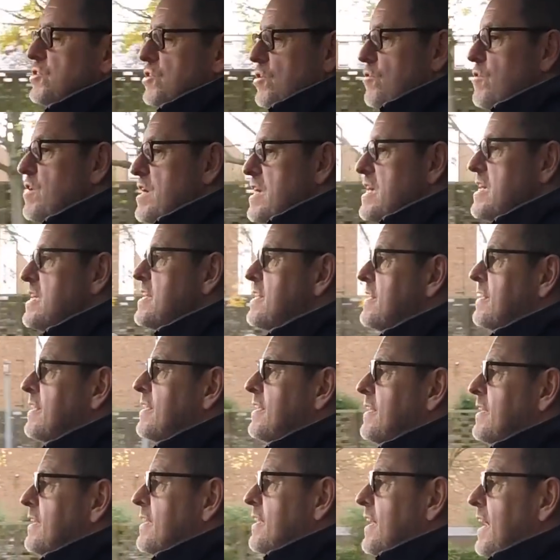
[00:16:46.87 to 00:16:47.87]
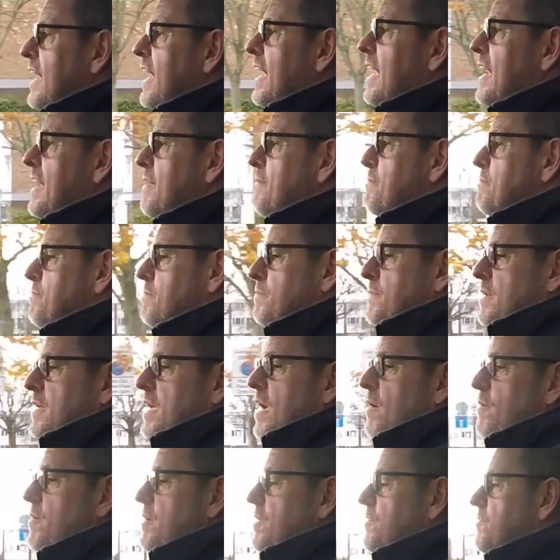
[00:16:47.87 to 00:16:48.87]
screen
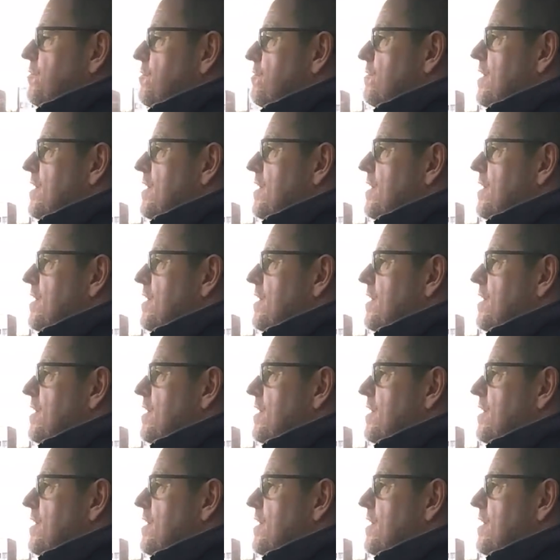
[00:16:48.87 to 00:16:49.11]
going through